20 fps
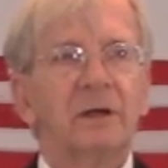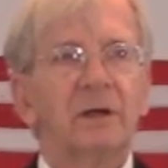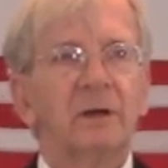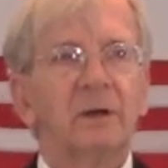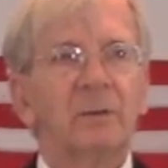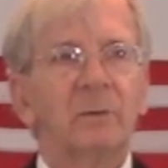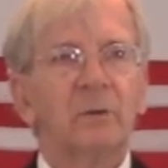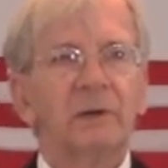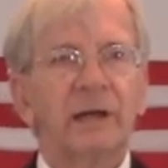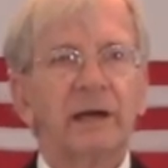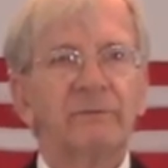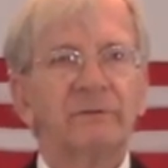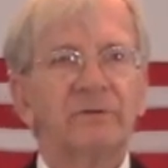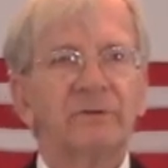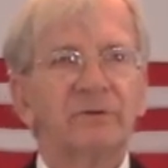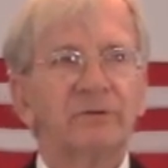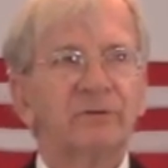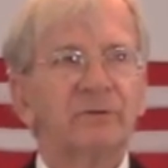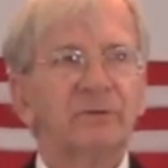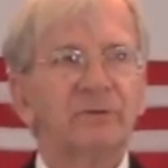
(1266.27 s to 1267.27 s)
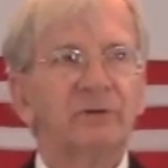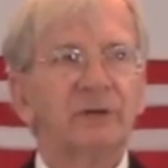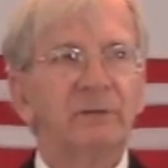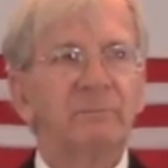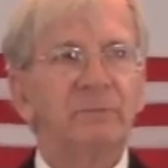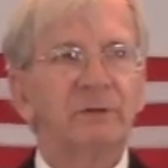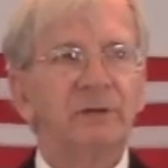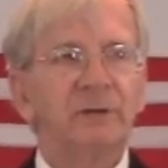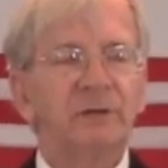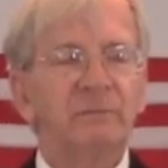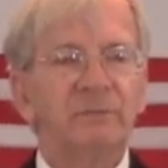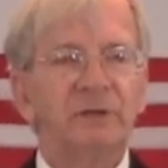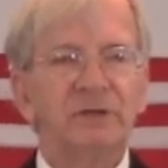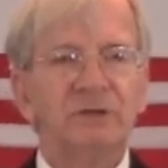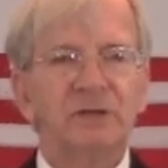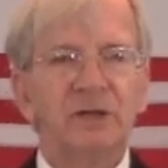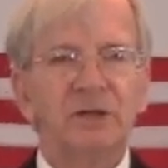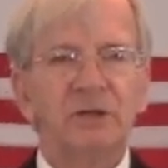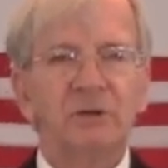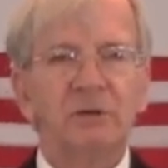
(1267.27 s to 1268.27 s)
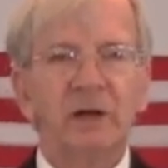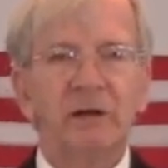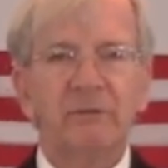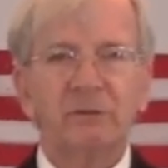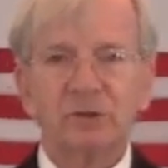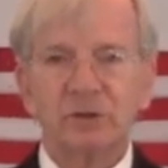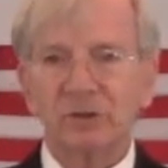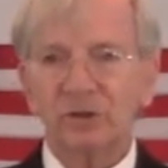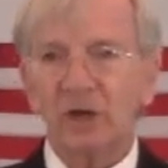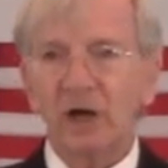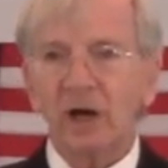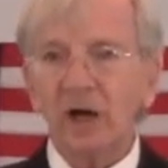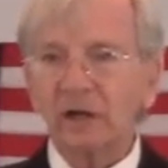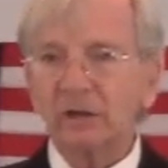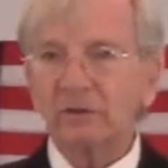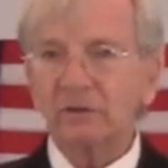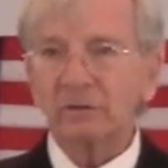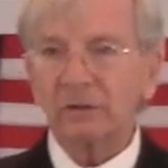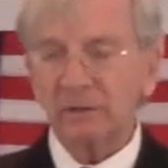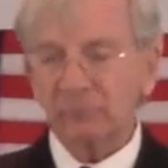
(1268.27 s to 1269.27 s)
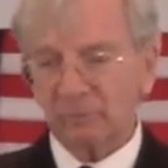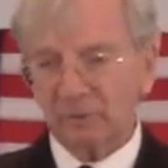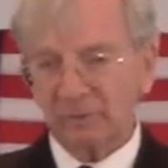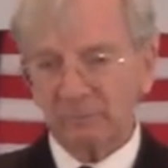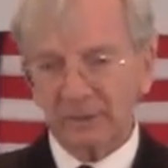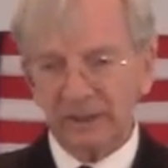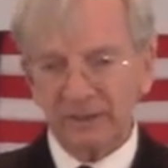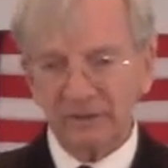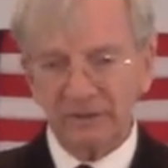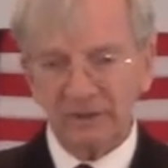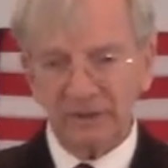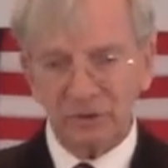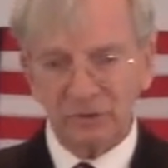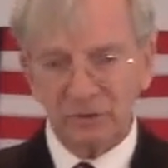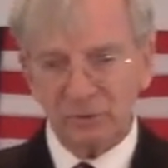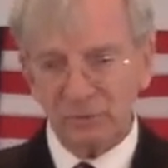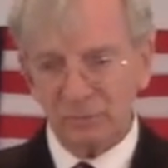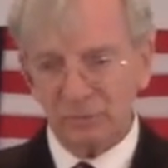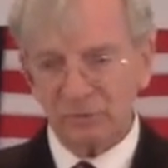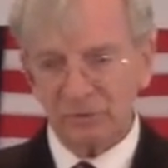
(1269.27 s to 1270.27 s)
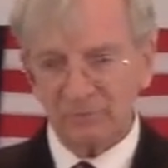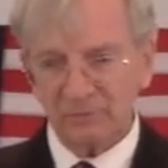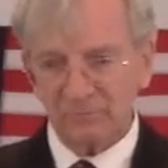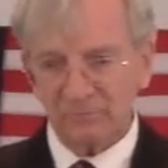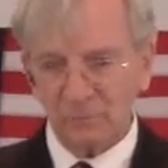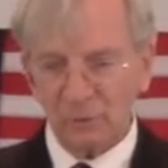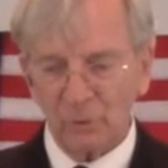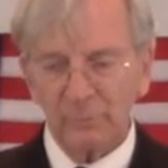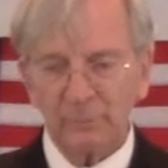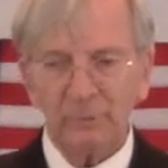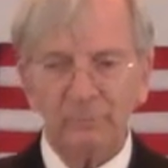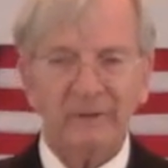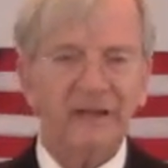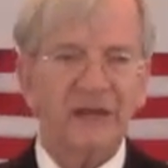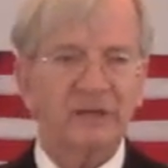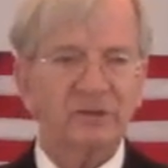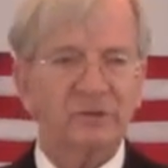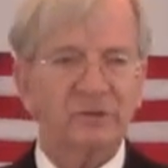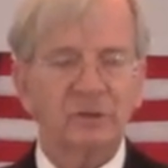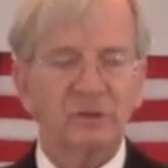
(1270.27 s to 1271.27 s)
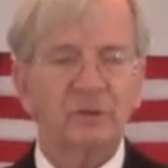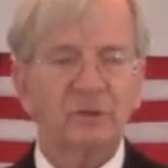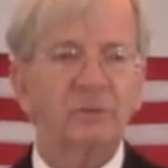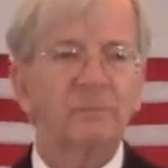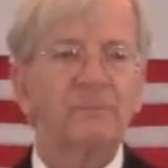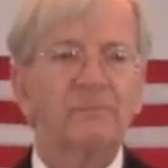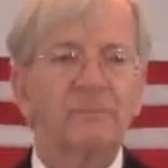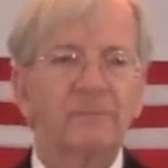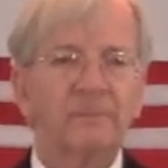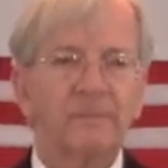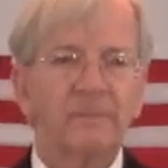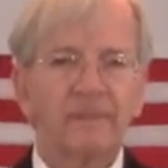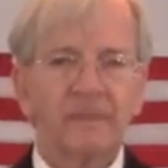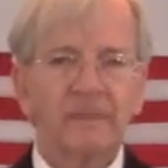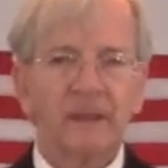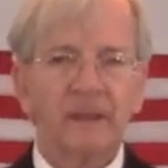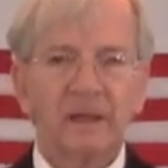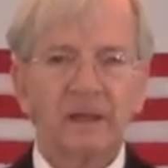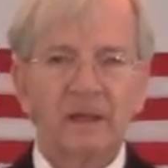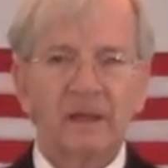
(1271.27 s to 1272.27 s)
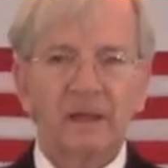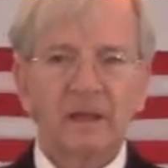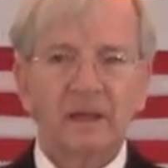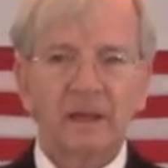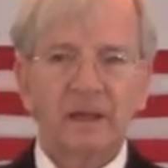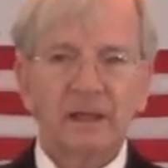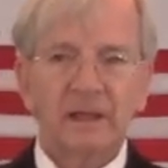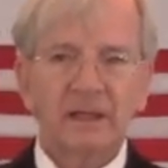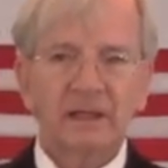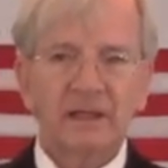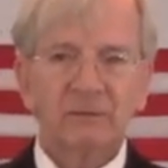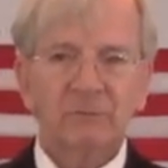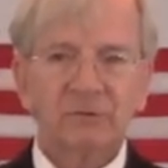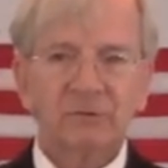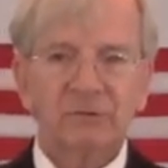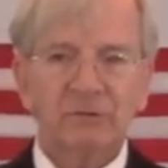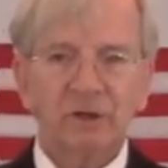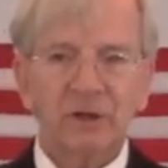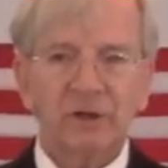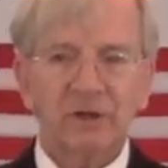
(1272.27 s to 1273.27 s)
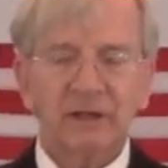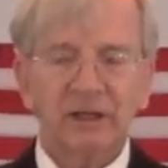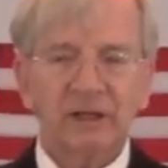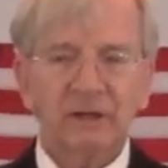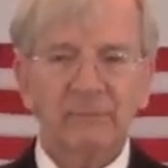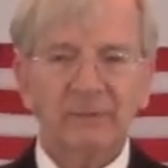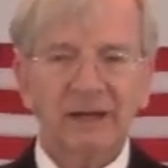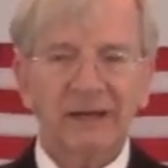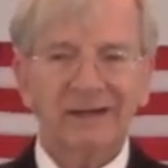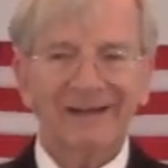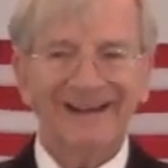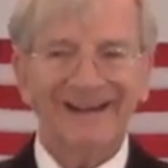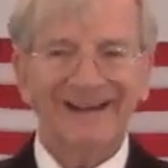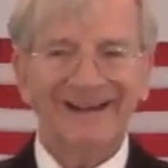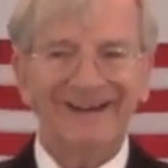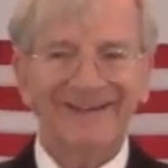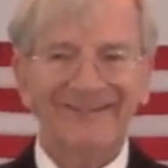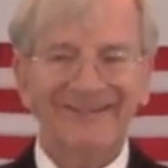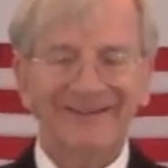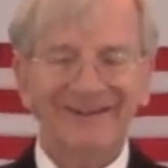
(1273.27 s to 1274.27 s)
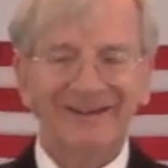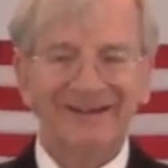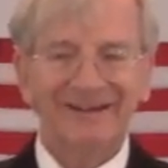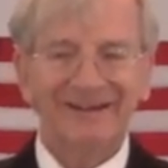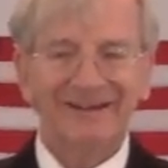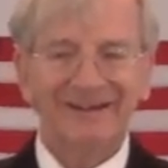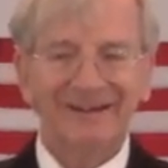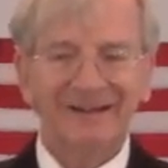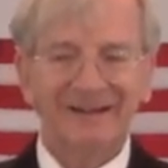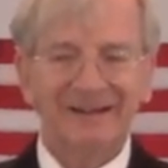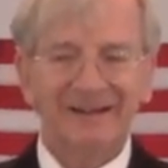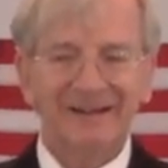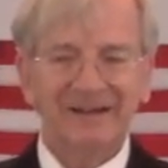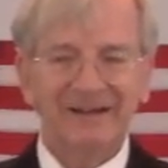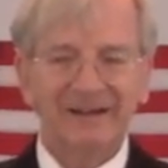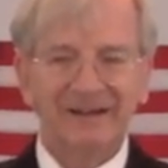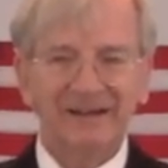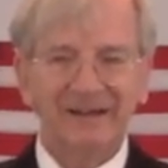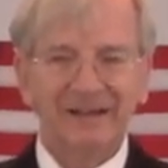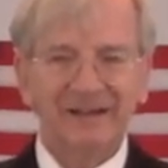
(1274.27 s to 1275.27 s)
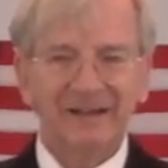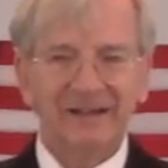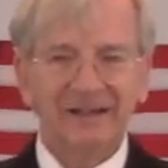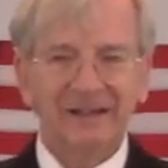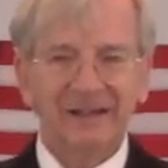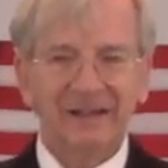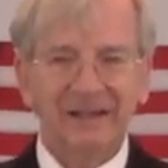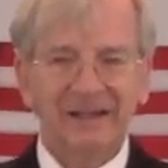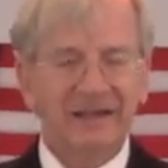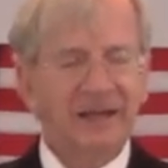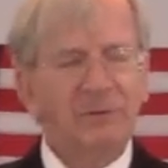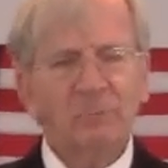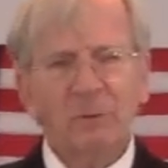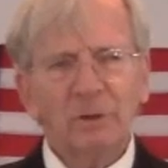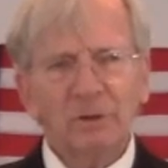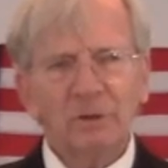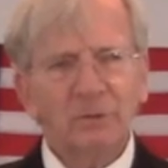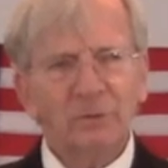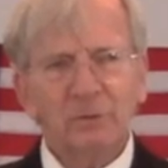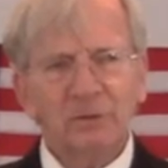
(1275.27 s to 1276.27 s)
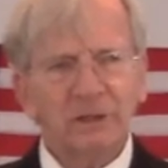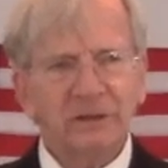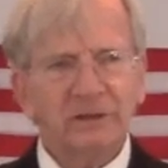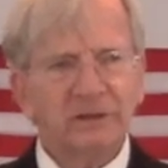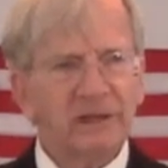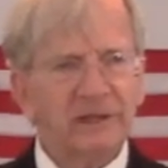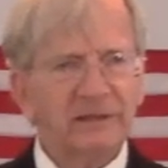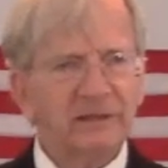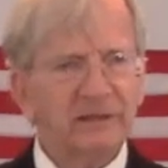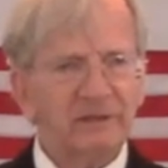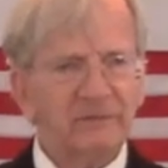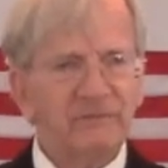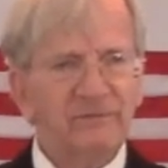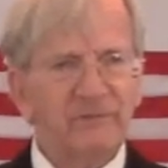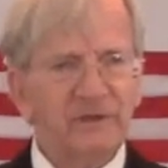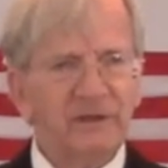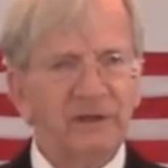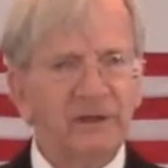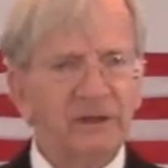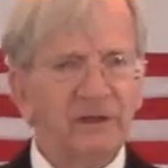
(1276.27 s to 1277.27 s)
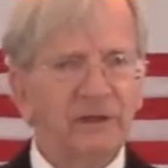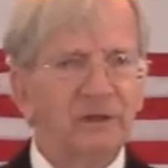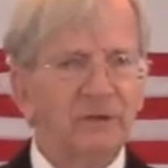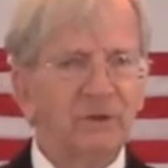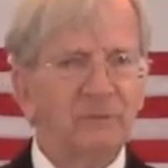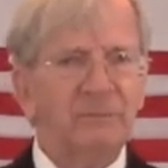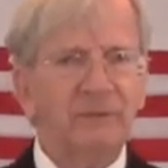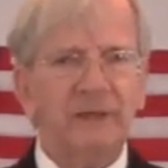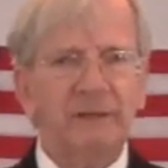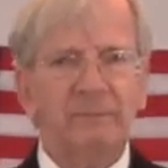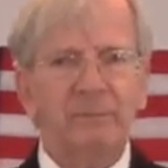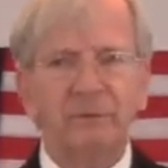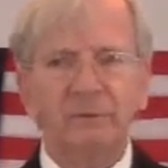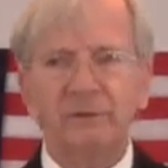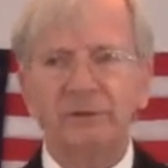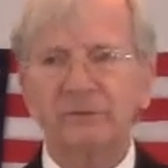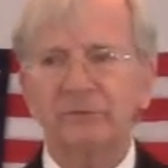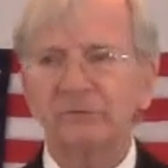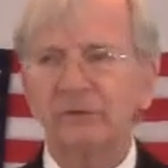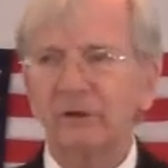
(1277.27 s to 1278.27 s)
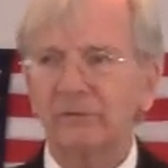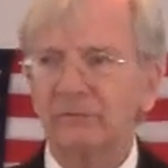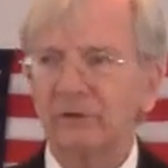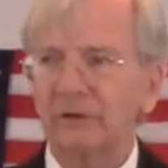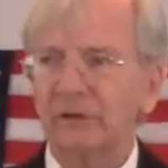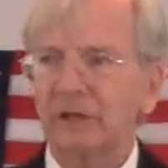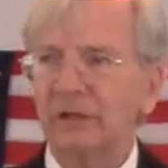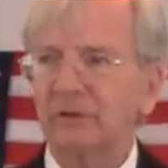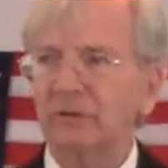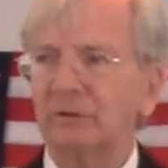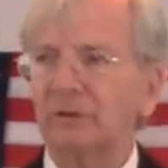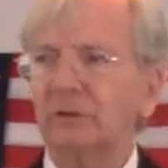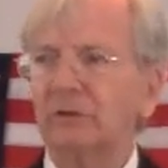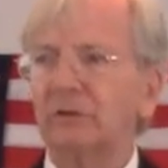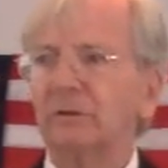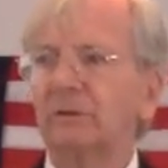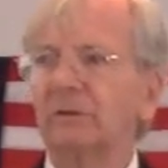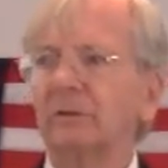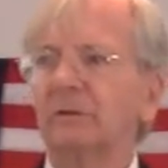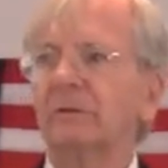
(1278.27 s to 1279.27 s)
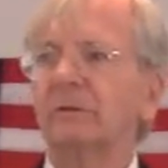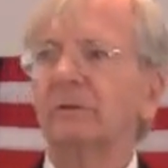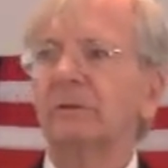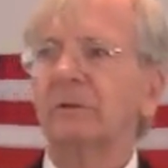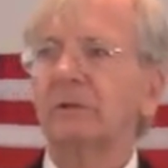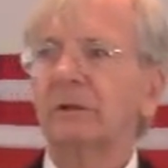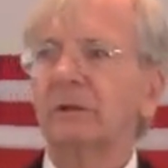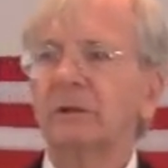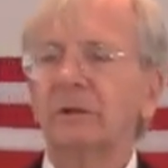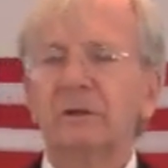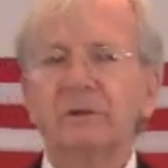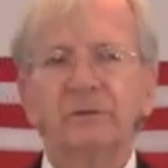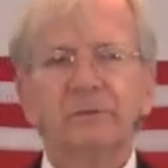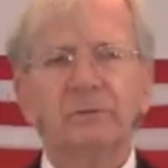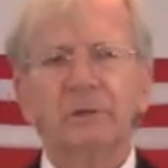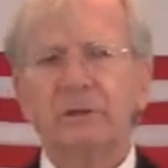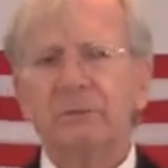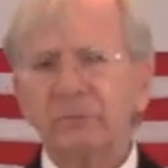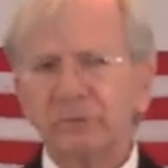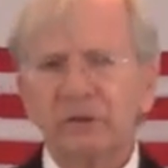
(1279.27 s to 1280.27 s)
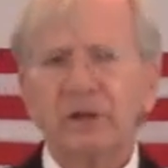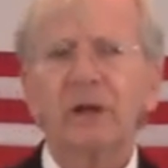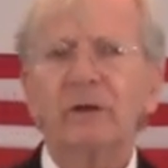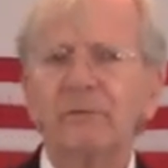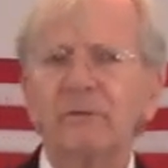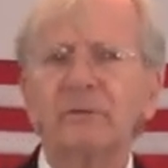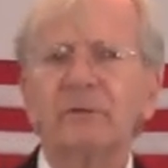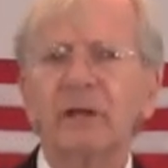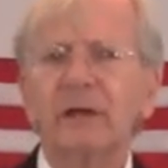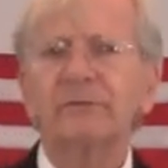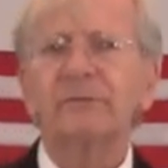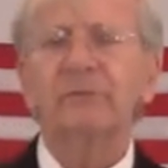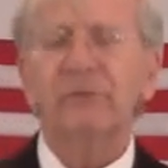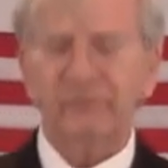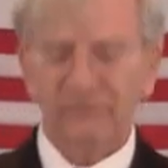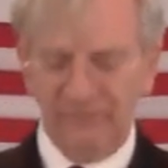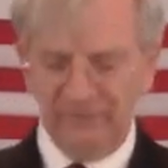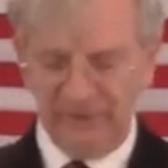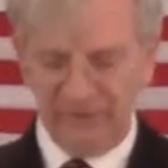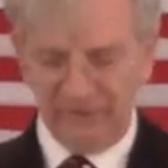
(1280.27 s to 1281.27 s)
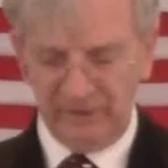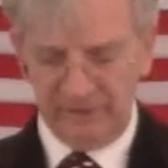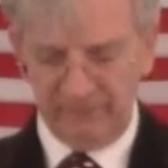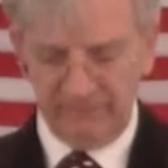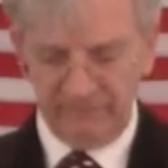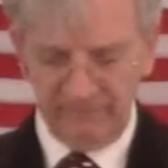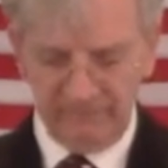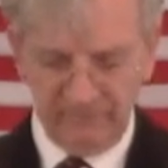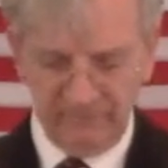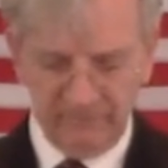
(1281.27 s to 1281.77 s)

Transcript: When I was a student at BJU, I was shocked. One of my teachers was a former pastor, and he was talking about how he didn't want to do anything that offended other people in his congregation. So he was careful not to offend them.